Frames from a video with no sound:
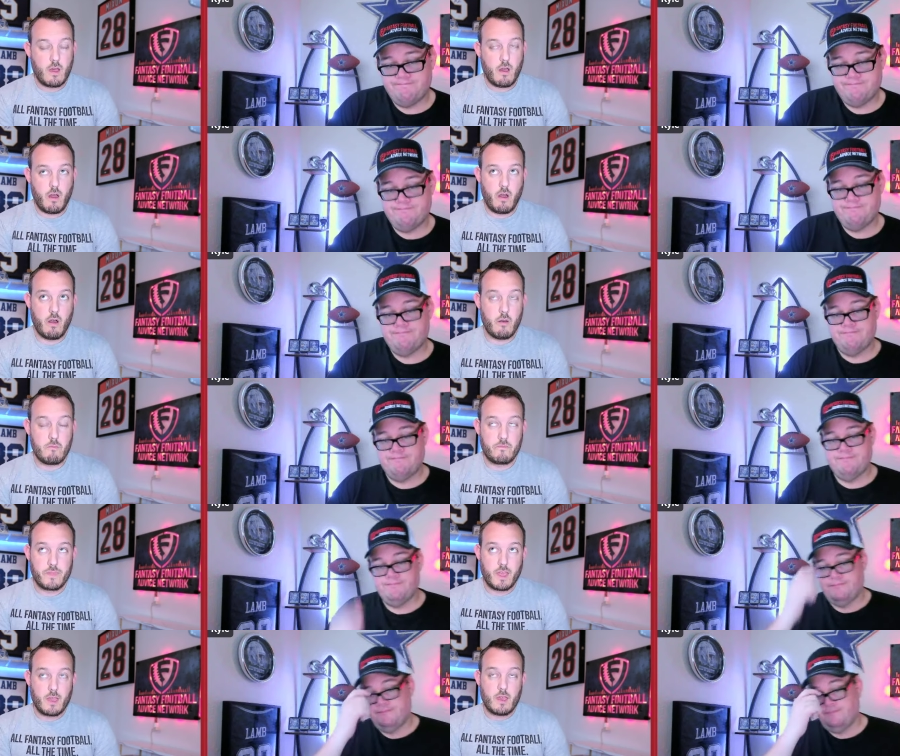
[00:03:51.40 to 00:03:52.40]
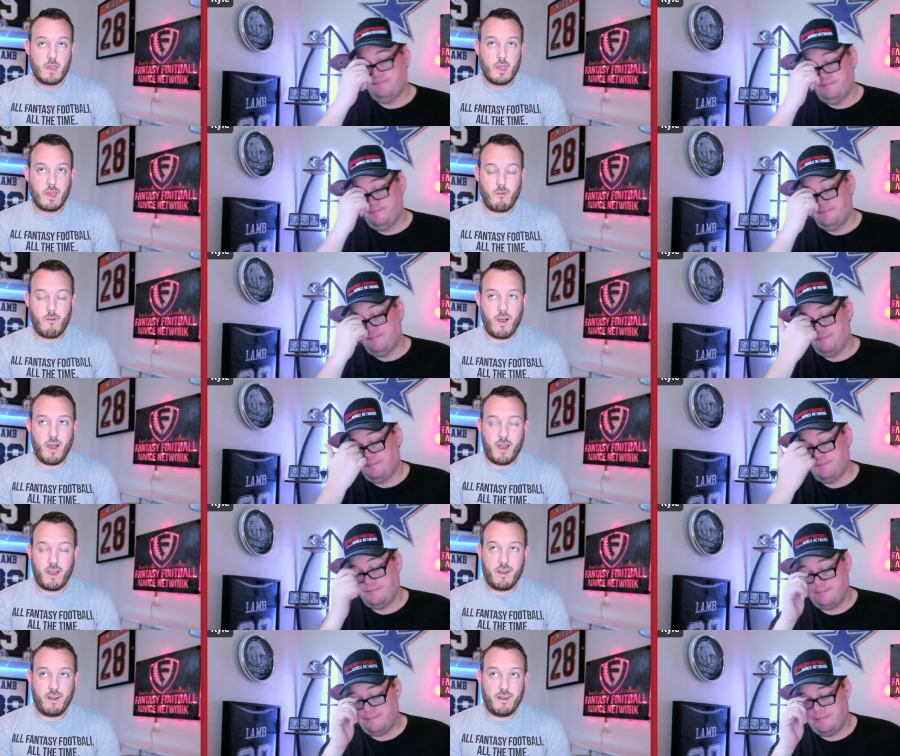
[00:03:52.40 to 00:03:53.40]
Speaker 1: Um,
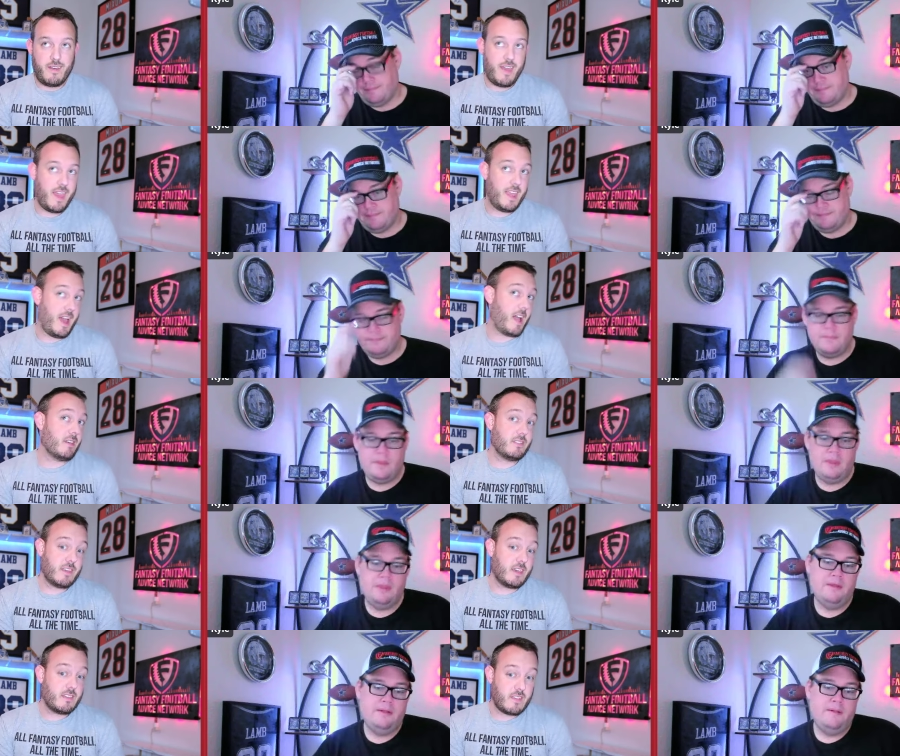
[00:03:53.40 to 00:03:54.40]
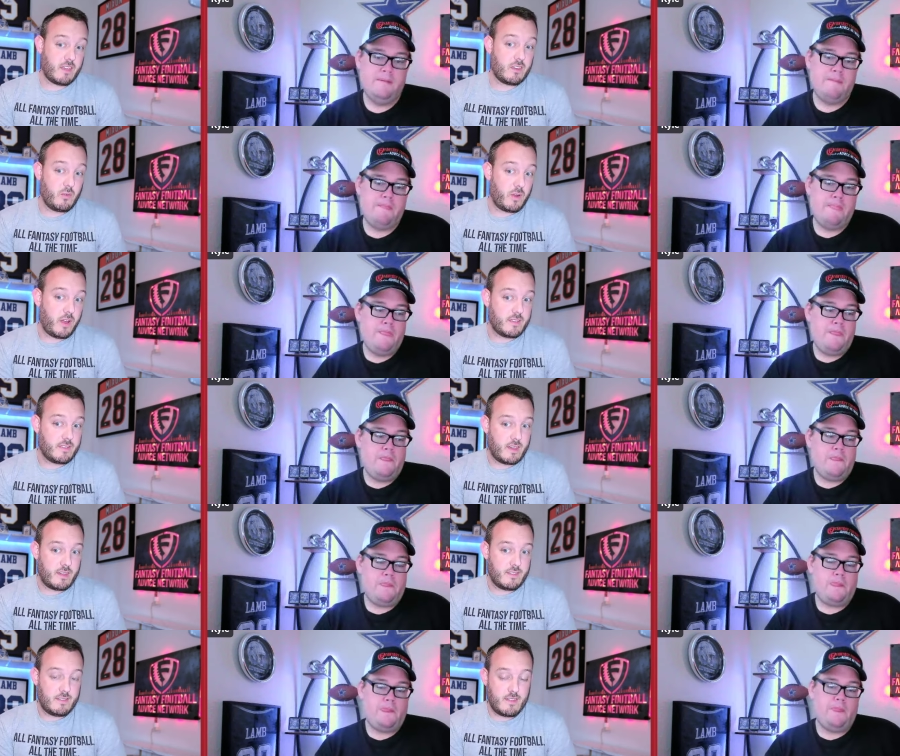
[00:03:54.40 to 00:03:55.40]
uh, and I'll say exactly what I said
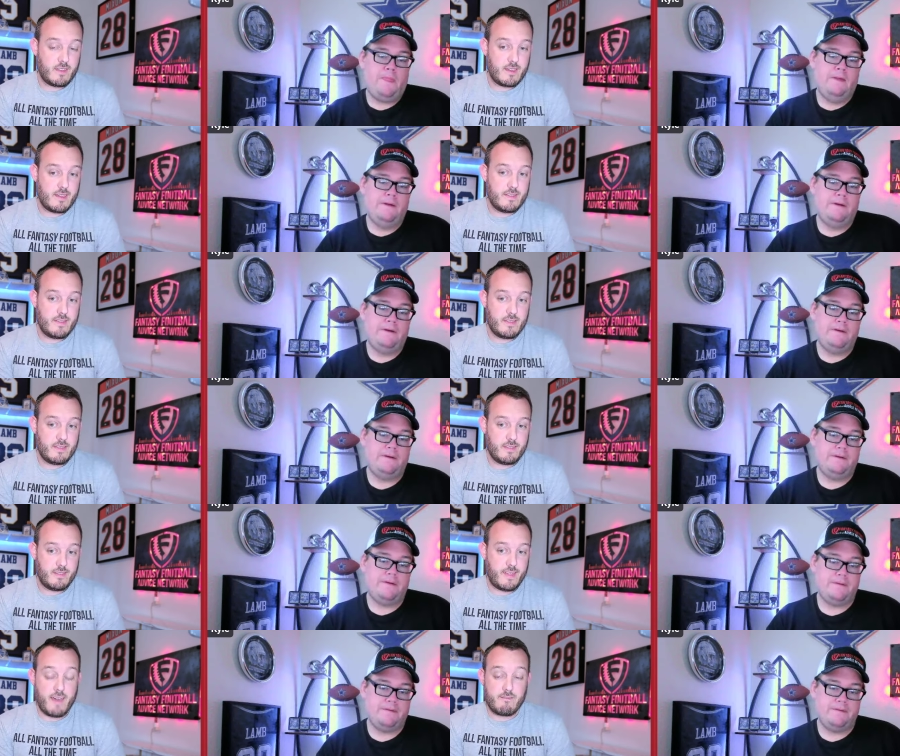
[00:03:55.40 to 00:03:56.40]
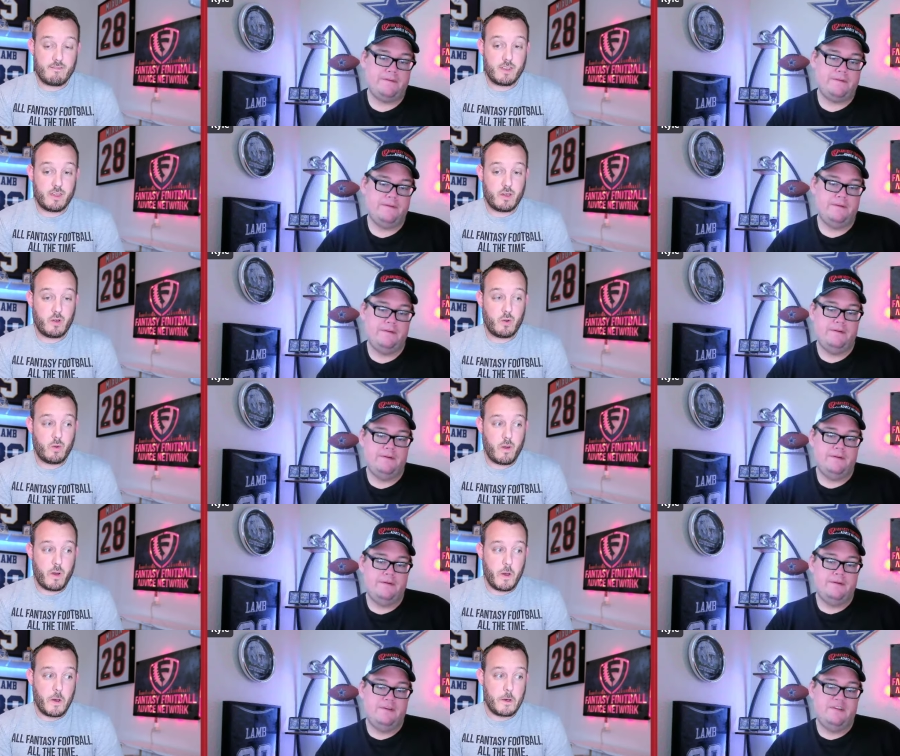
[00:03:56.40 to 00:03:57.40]
in in that video.
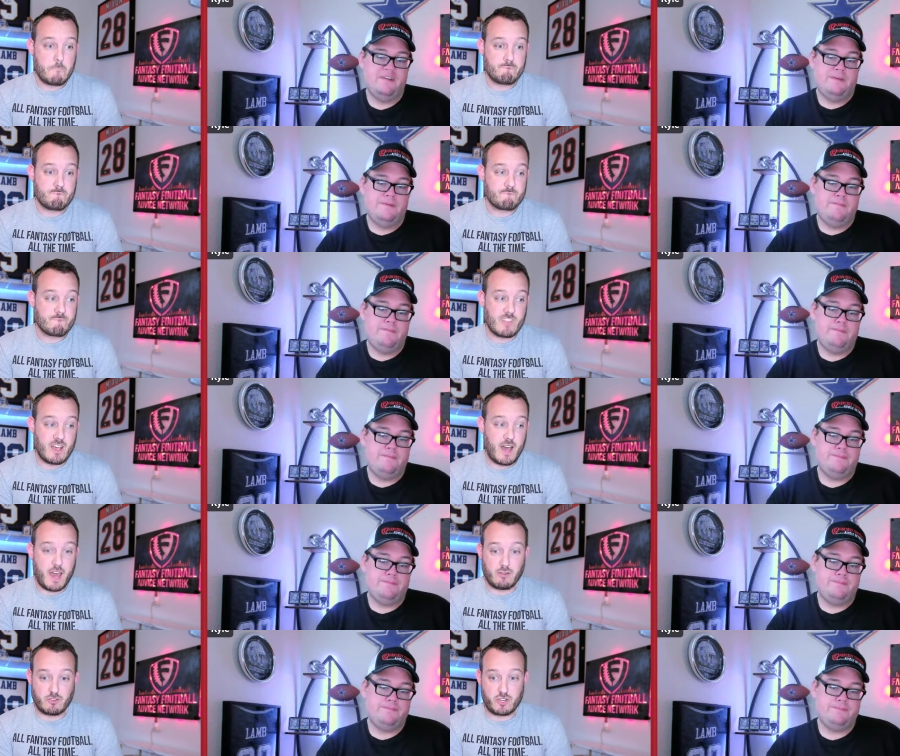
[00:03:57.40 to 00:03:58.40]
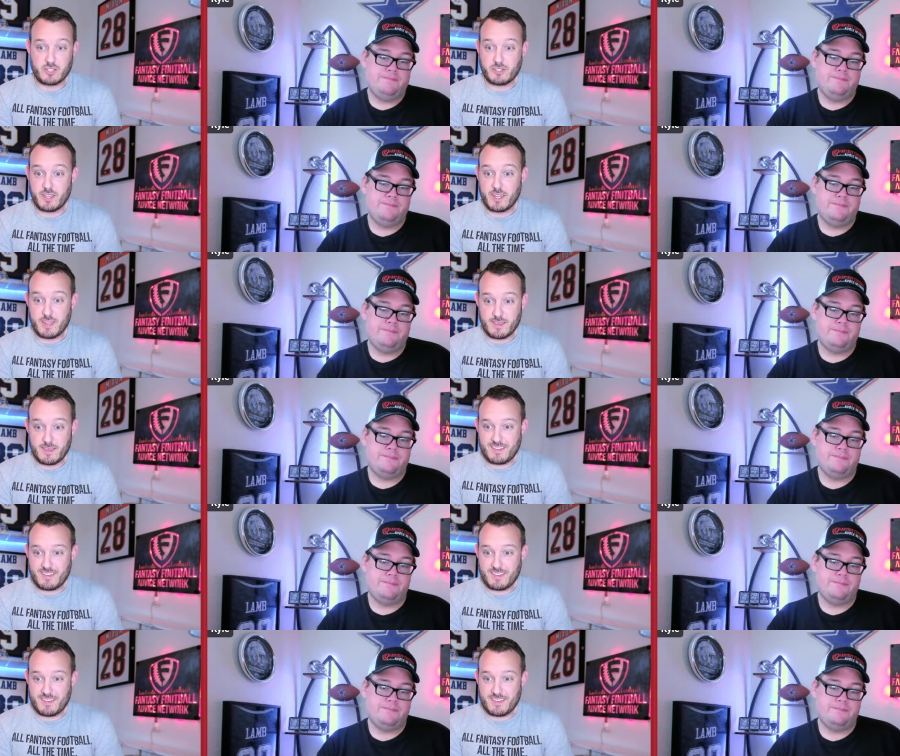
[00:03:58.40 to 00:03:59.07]
Um, I don't trust any of these